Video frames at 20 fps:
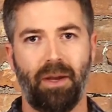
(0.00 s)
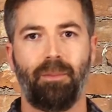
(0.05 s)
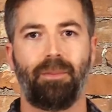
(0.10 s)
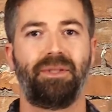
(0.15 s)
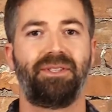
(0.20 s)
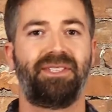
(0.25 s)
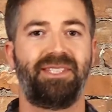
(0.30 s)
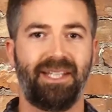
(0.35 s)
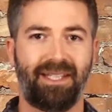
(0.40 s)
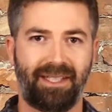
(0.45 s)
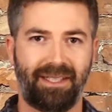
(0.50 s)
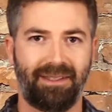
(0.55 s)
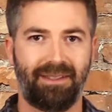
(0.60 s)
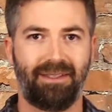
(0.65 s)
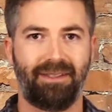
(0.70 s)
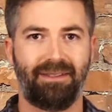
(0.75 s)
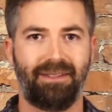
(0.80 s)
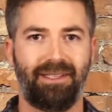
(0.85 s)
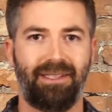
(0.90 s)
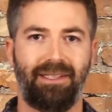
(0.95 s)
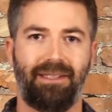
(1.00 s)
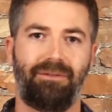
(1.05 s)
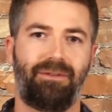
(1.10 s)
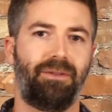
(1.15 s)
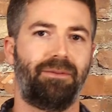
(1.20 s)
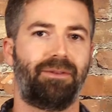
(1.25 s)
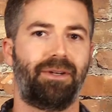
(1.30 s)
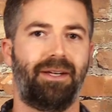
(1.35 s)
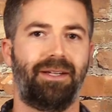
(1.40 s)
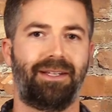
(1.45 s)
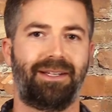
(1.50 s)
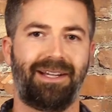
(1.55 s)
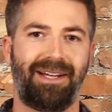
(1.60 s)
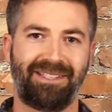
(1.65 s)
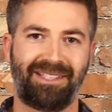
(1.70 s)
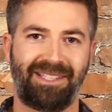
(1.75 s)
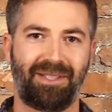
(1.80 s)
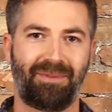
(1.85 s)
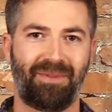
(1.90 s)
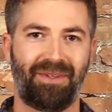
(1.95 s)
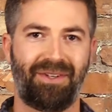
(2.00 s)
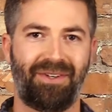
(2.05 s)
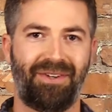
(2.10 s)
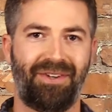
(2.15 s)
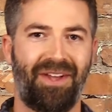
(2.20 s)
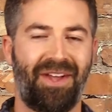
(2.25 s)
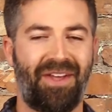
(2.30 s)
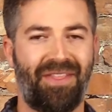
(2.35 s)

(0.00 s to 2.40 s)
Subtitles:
particularly if you've got a customer